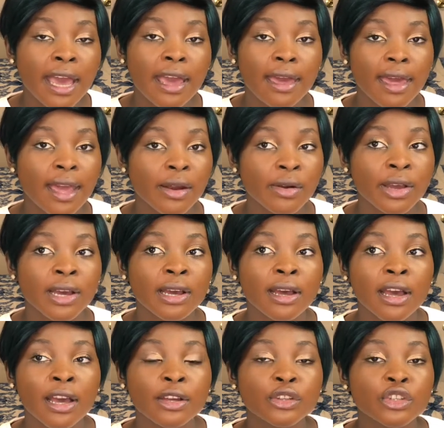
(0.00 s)

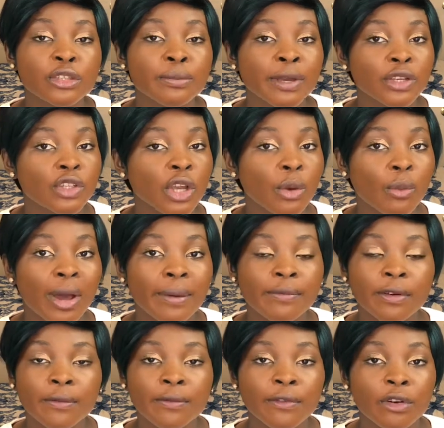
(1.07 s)
area, just make sure you wipe
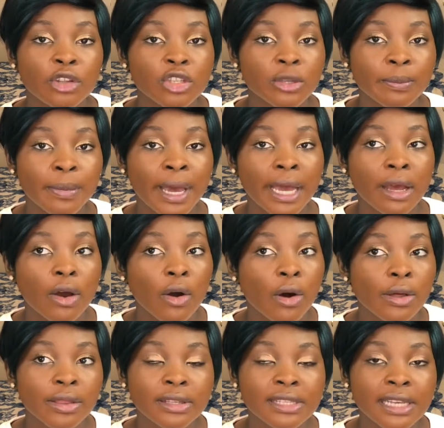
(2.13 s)
from front to back
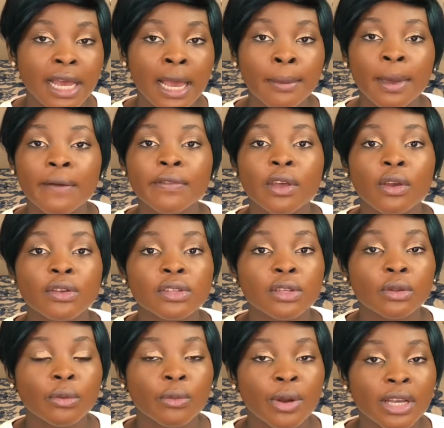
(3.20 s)
all the time. After
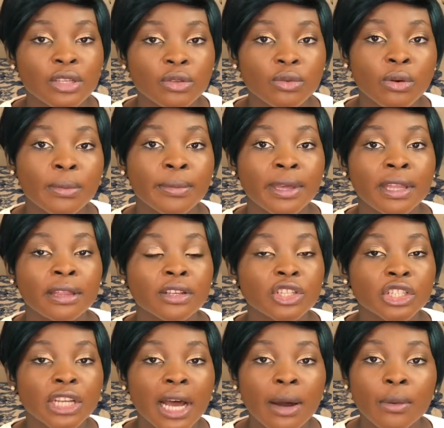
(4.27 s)
using the restroom, in the
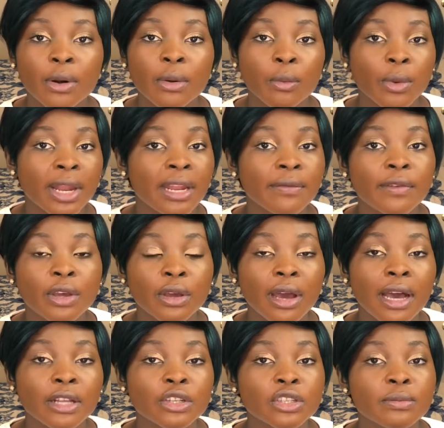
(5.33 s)
shower, wherever you
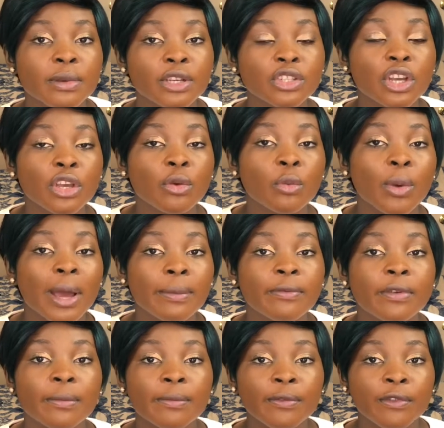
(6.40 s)
are, just make sure you wipe
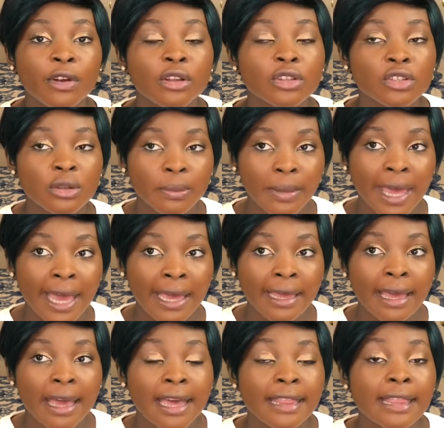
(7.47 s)
from front to
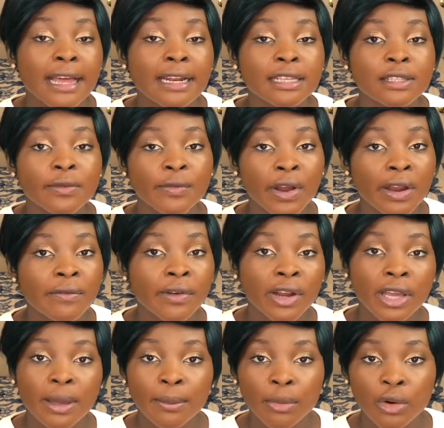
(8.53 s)
back. That is very,
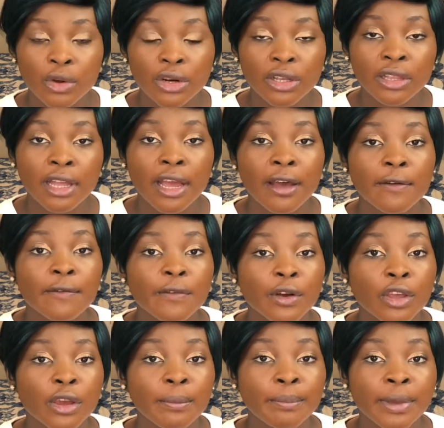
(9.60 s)
very important
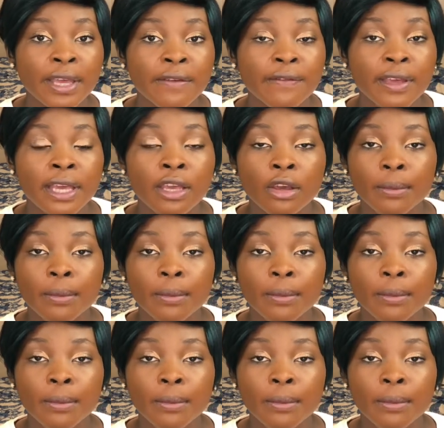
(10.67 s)
for your BV, your